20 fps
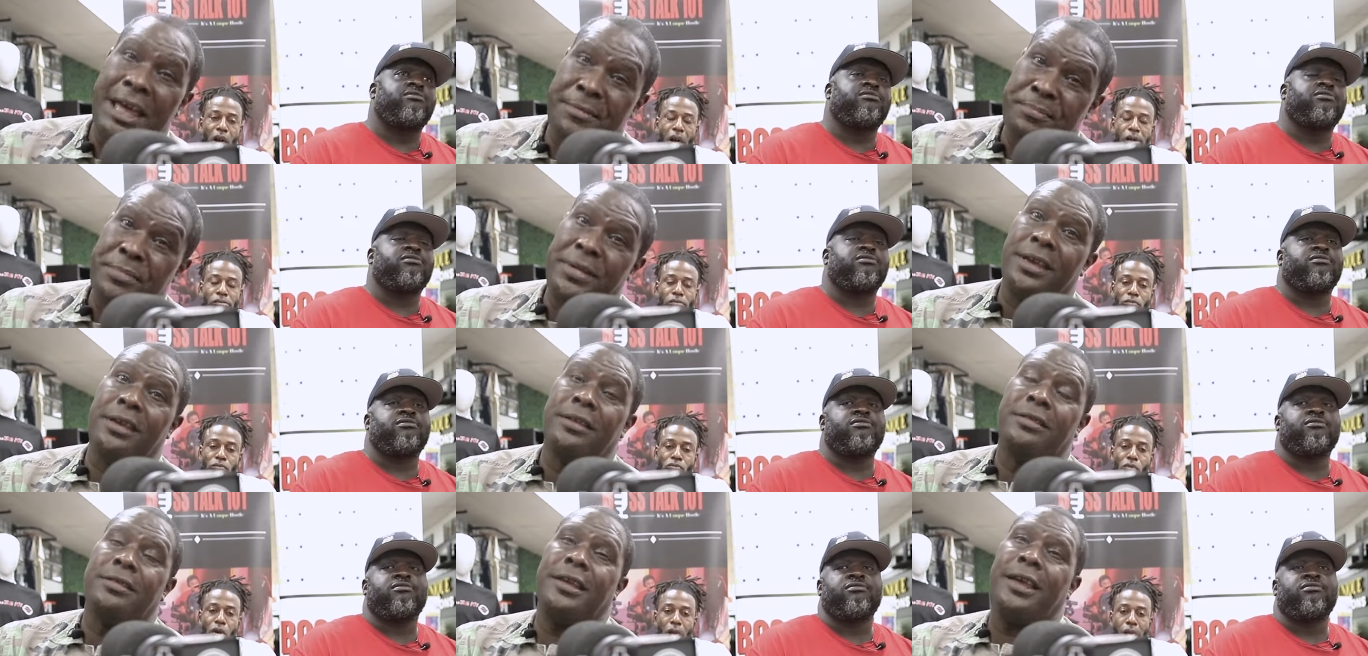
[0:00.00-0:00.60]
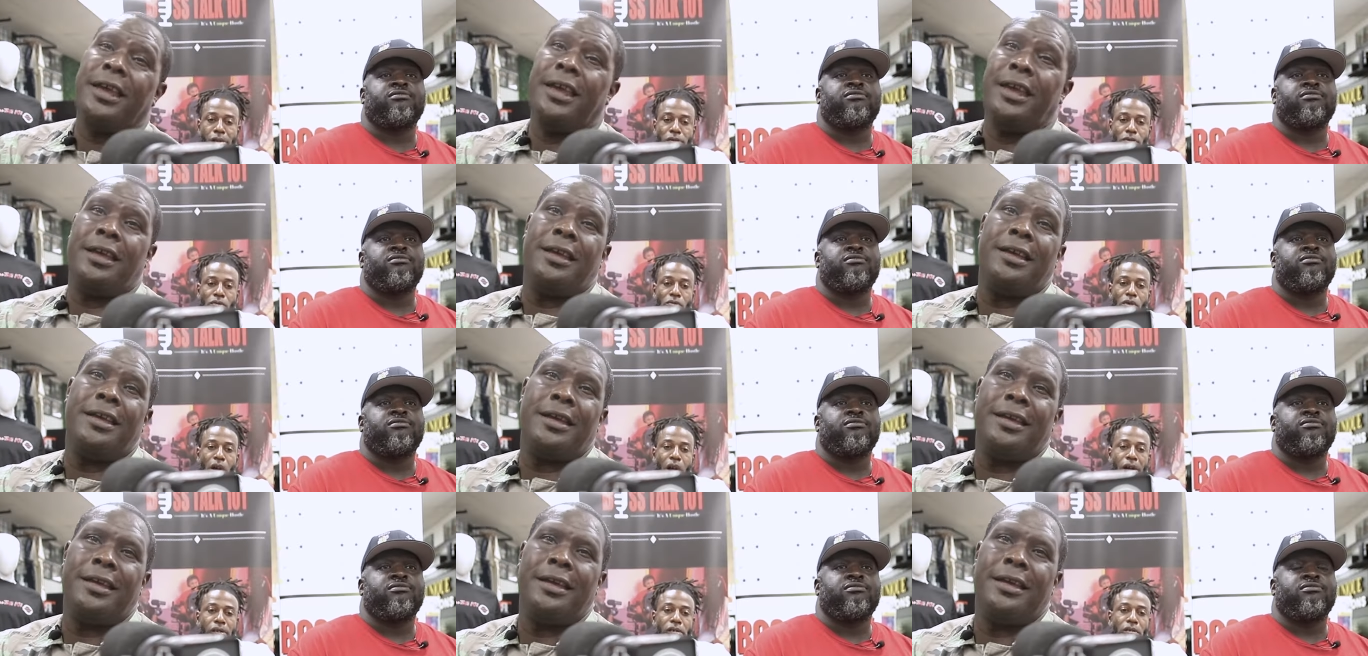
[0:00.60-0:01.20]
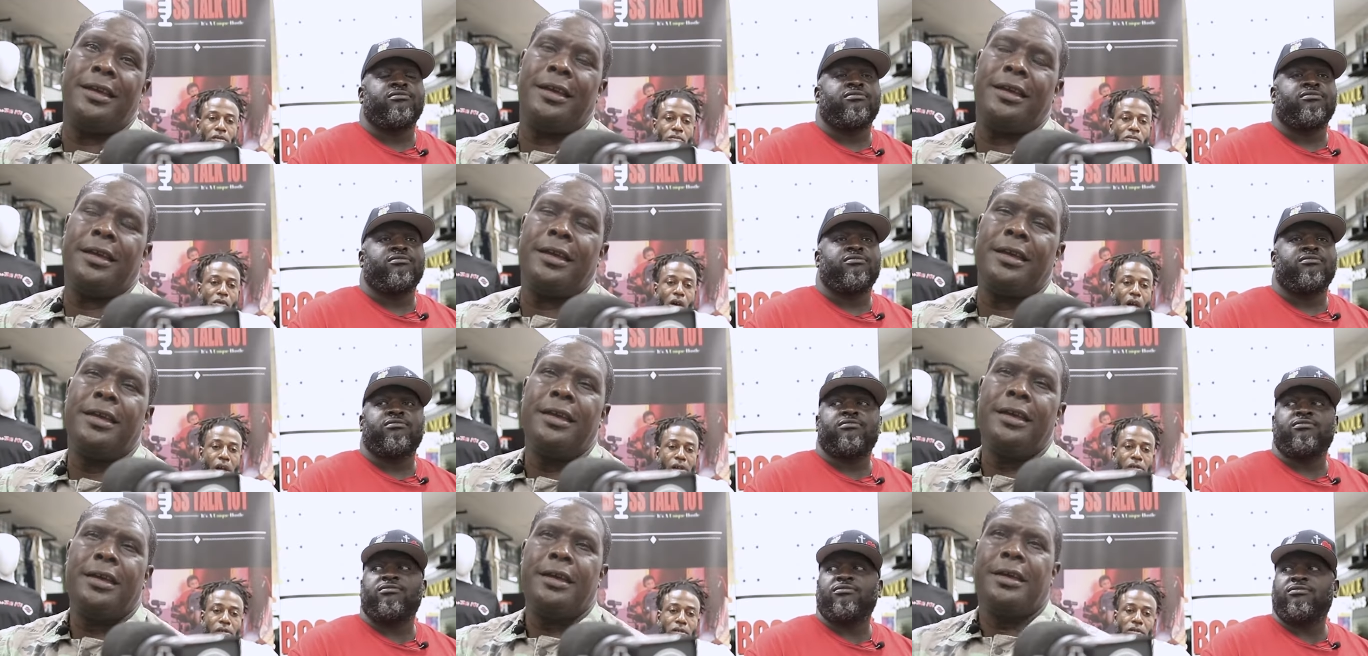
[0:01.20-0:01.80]
Speaker 1: that being said,
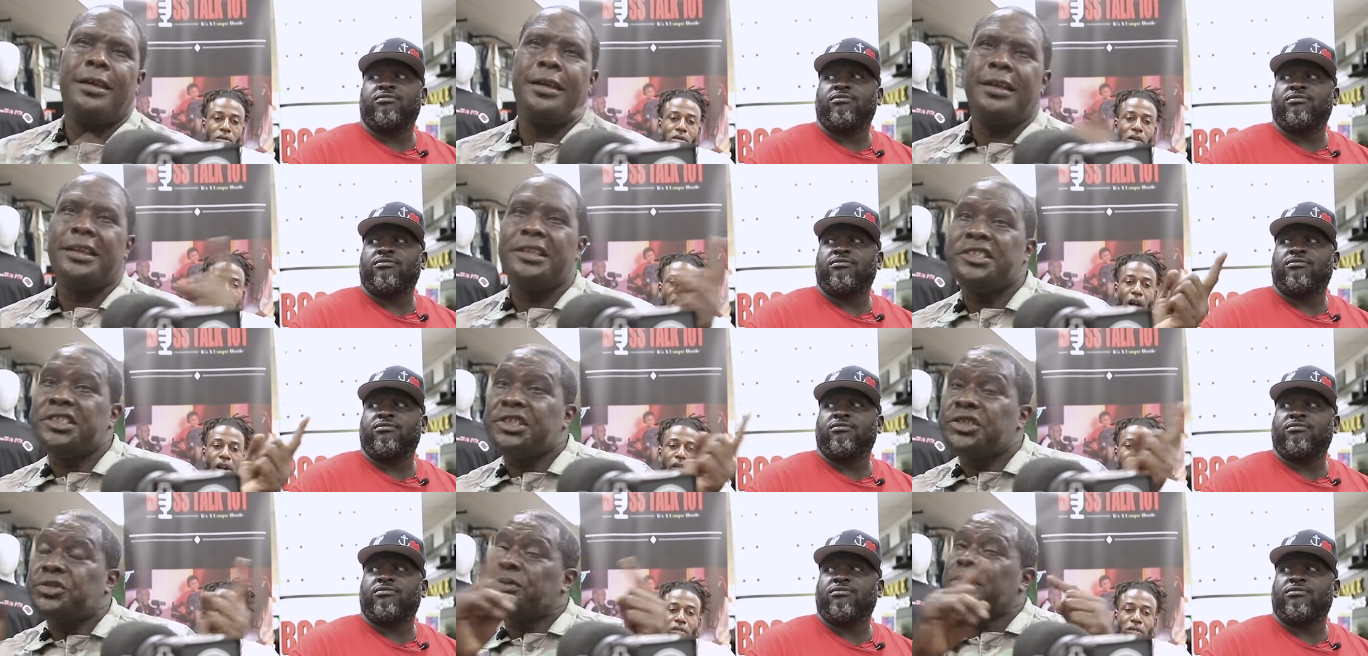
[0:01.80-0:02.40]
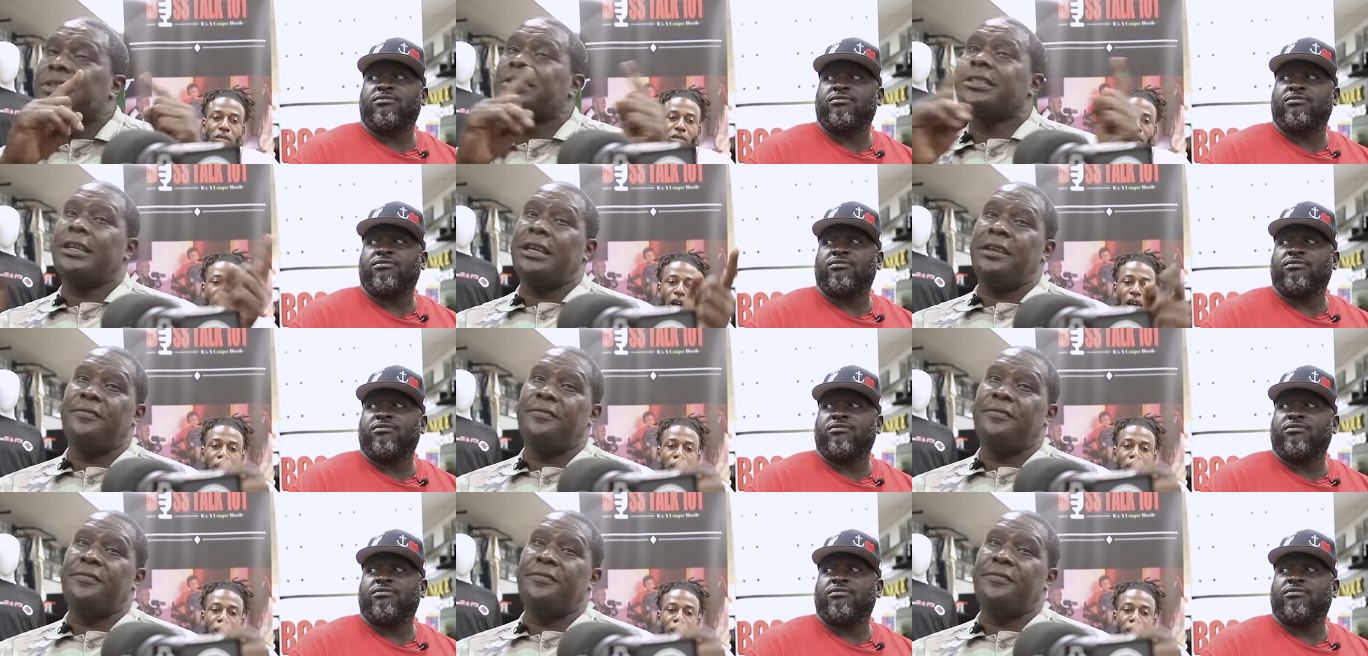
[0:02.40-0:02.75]
it just was,